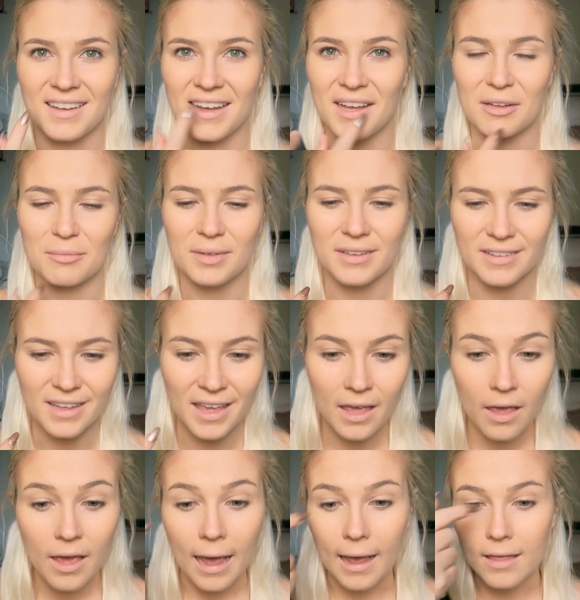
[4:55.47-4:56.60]
and
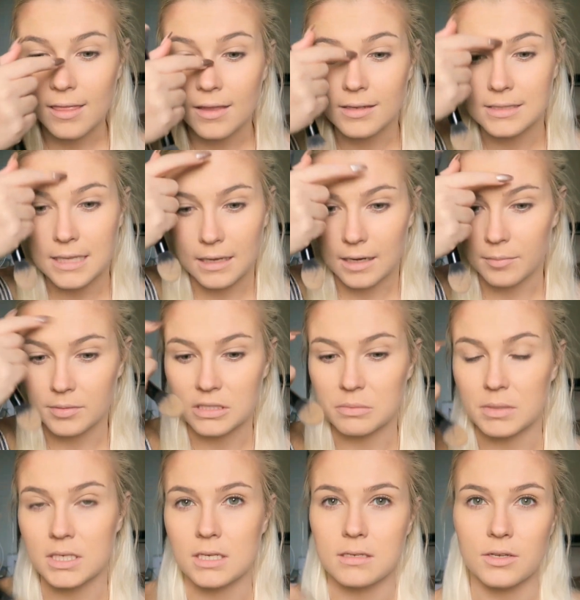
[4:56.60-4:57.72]
then take it up into
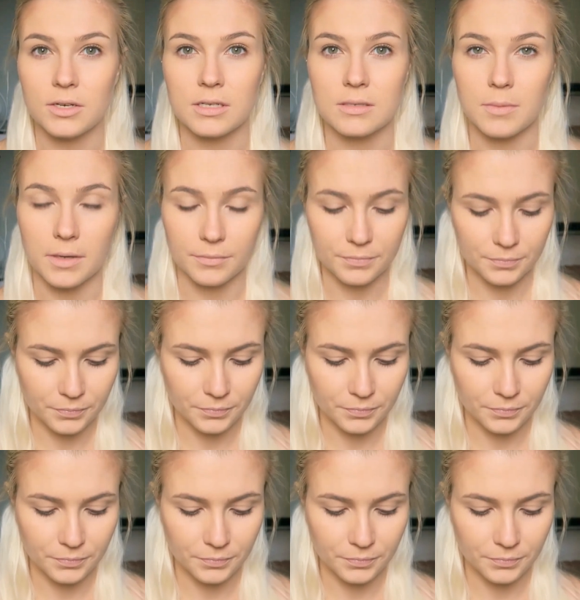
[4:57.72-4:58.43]
my T-zone as well.